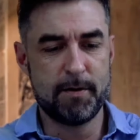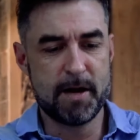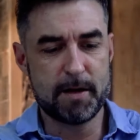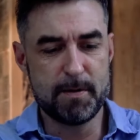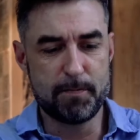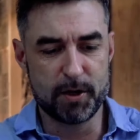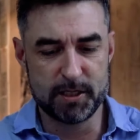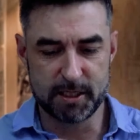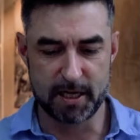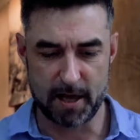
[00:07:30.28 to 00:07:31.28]
They're making me put
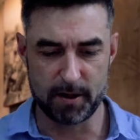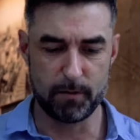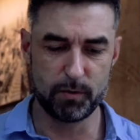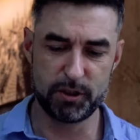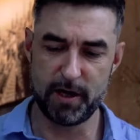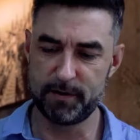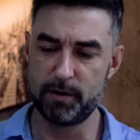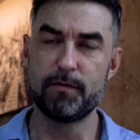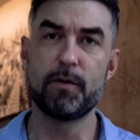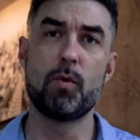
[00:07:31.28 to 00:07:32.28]
it together, which you have to
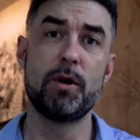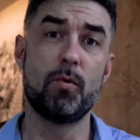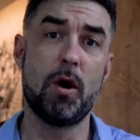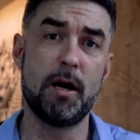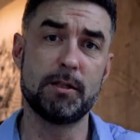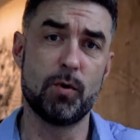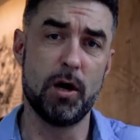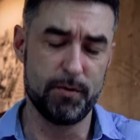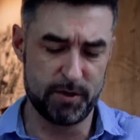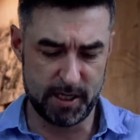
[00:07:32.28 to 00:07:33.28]
do for Huynh Hoa as
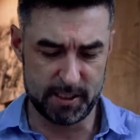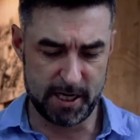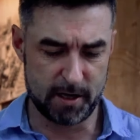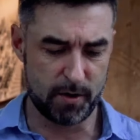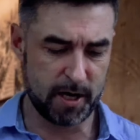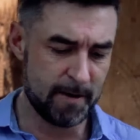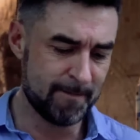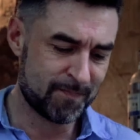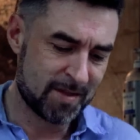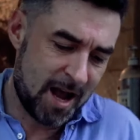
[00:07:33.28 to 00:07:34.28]
well when you get a takeaway.
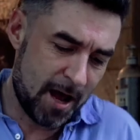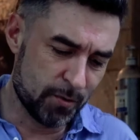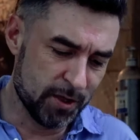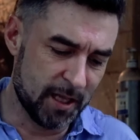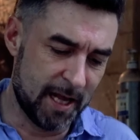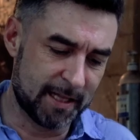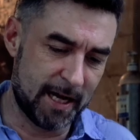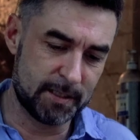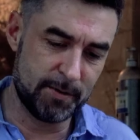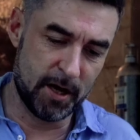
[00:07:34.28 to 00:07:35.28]
I don't really like
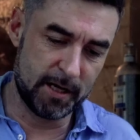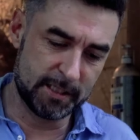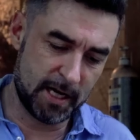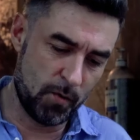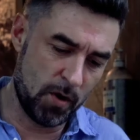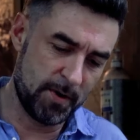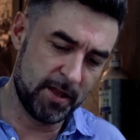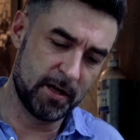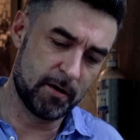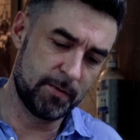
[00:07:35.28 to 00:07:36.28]
that, to be honest. I want
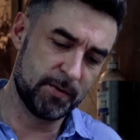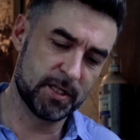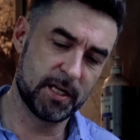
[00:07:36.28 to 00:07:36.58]
my thing already put